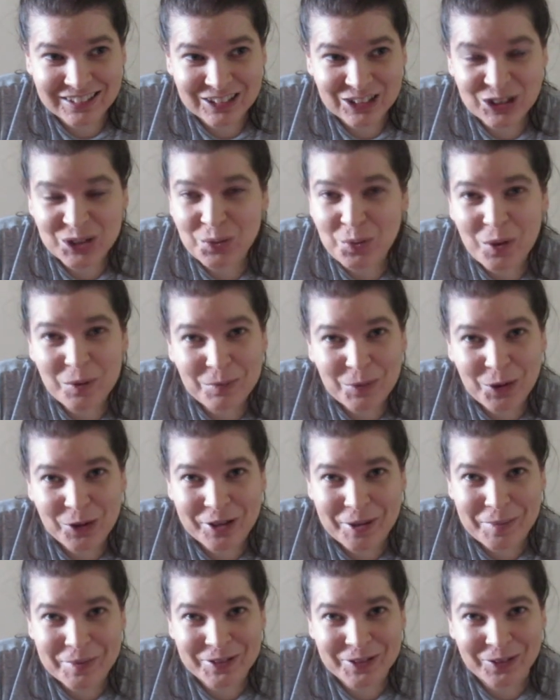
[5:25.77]
just one more
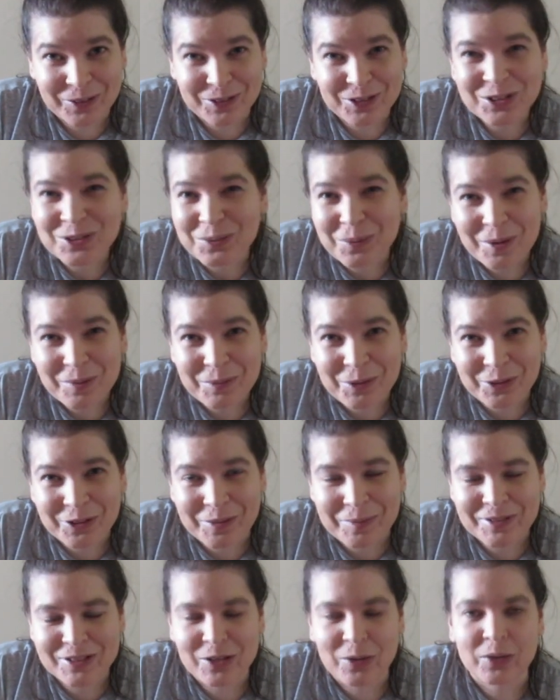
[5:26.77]
episode, just one more
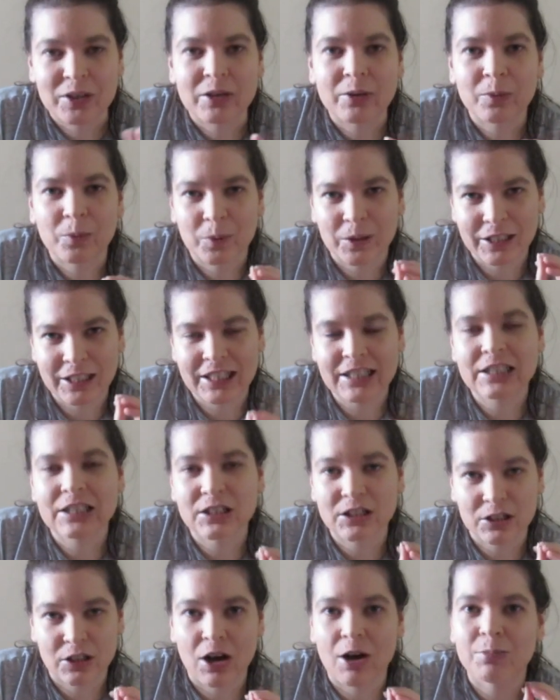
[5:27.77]
episode. We need to
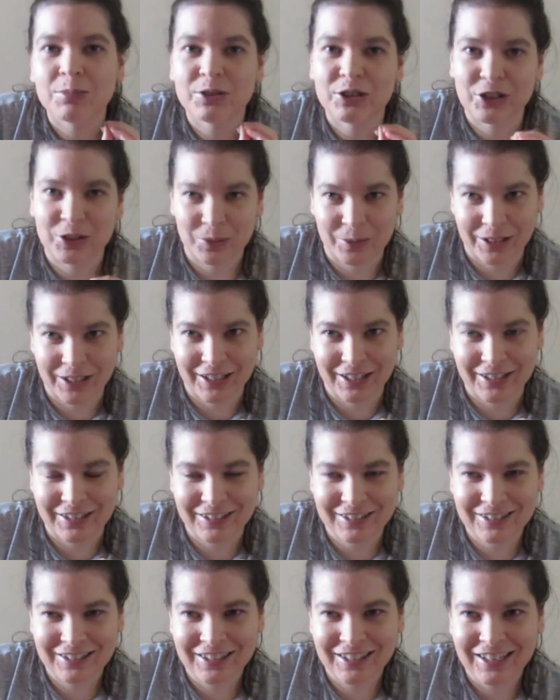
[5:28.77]
stop doing
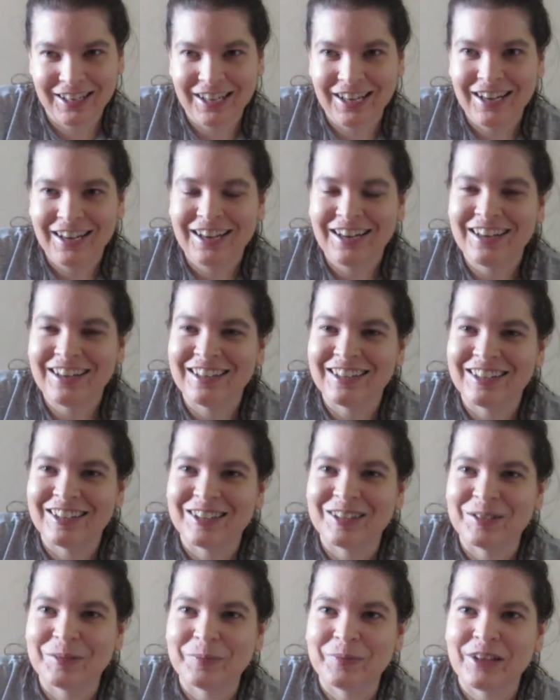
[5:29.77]
it.
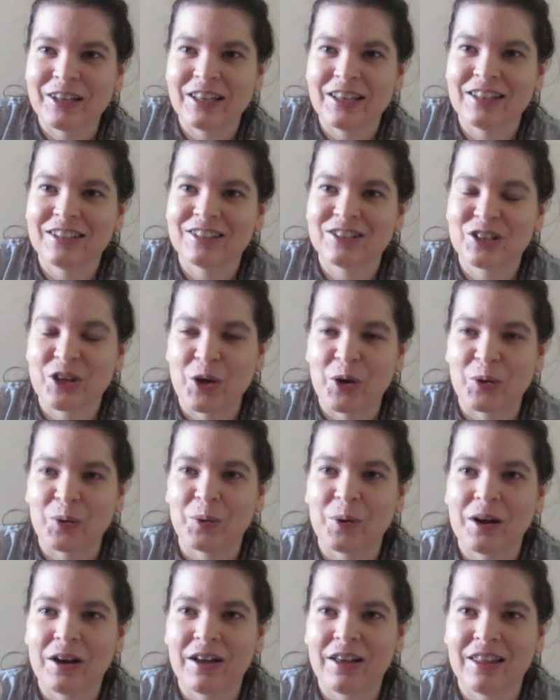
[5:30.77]

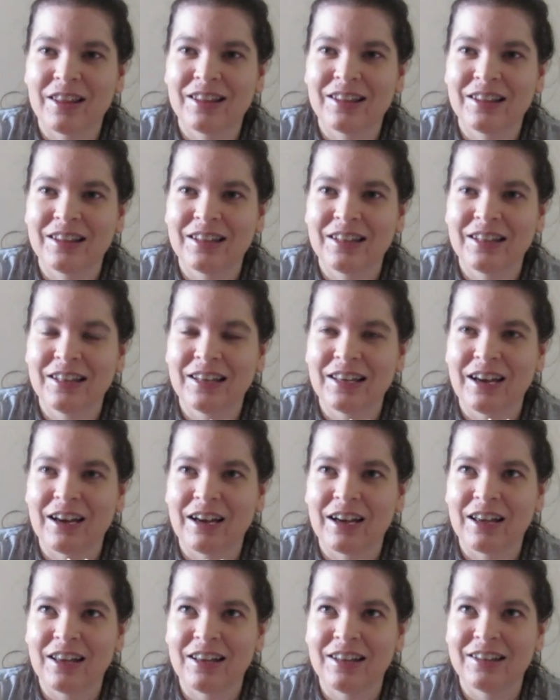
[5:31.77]
So
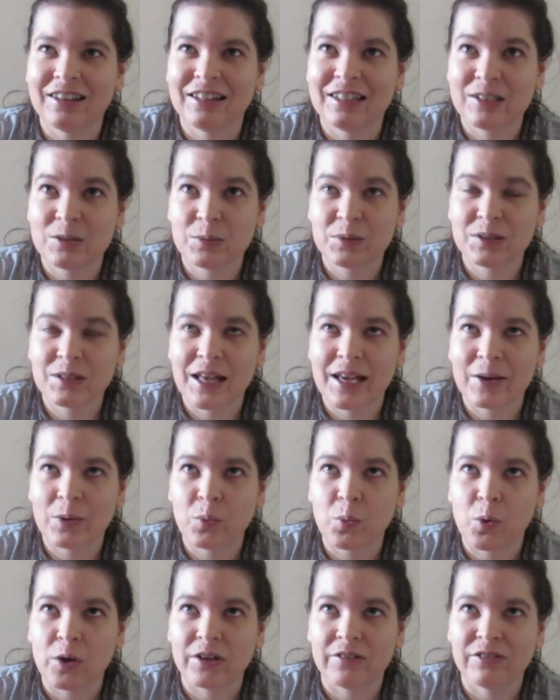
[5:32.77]
this was
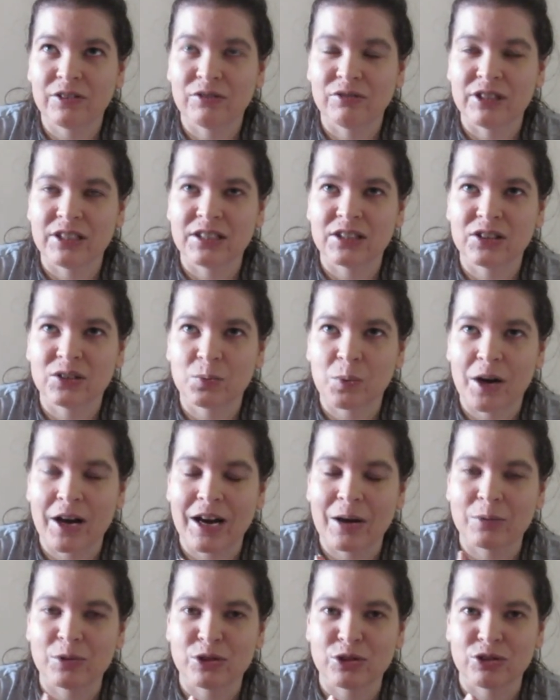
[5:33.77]
like one of the reasons why
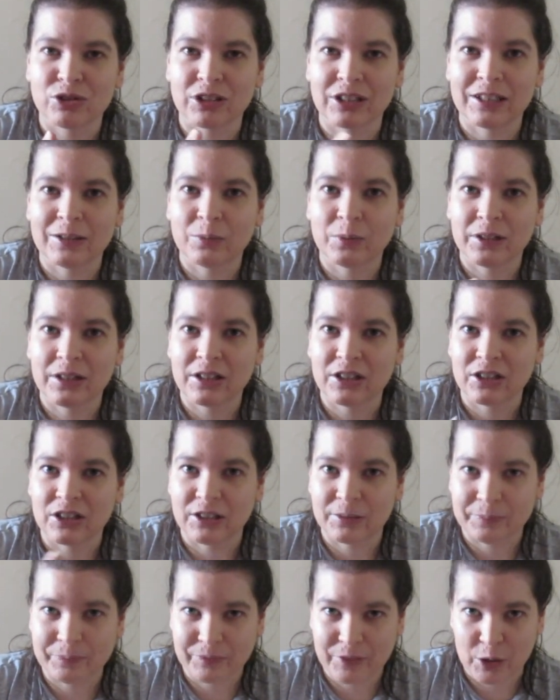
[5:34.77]
I was struggling with
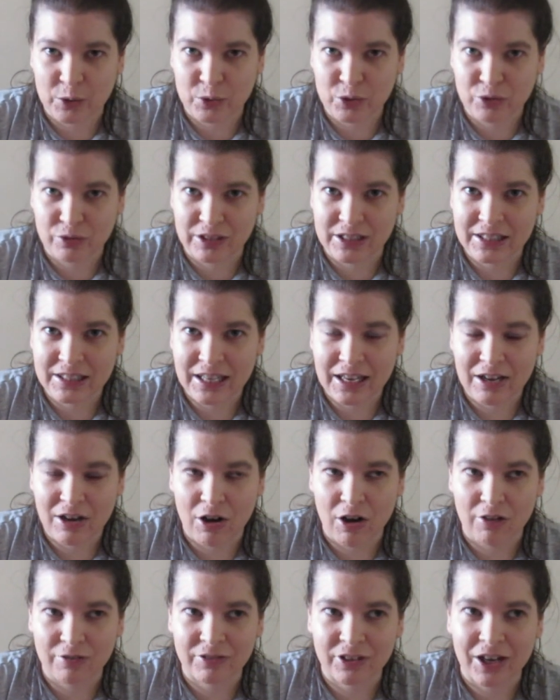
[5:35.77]
the no screens at
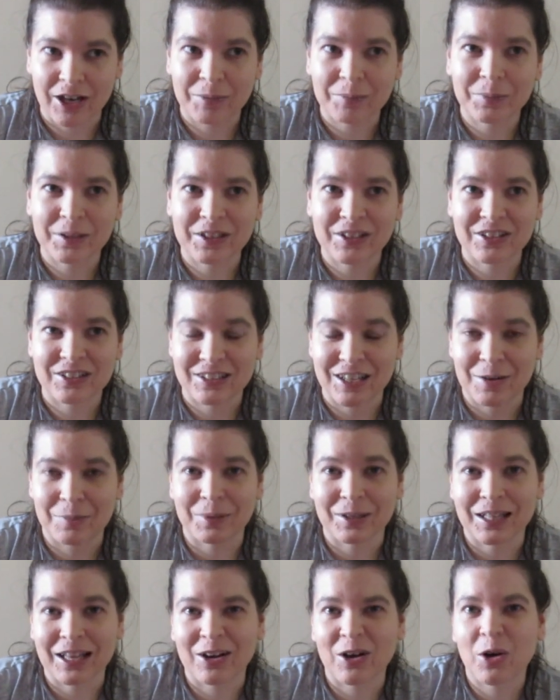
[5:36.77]
9:30, because I'd
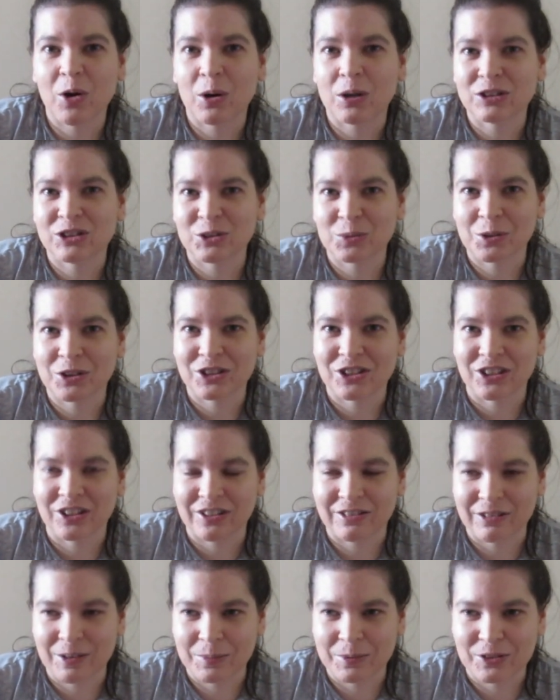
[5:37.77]
be like, oh, I'll just watch
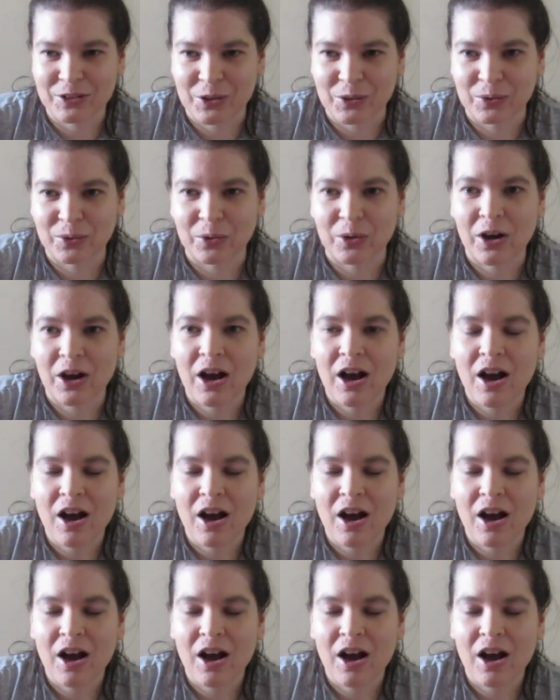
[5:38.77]
another episode, or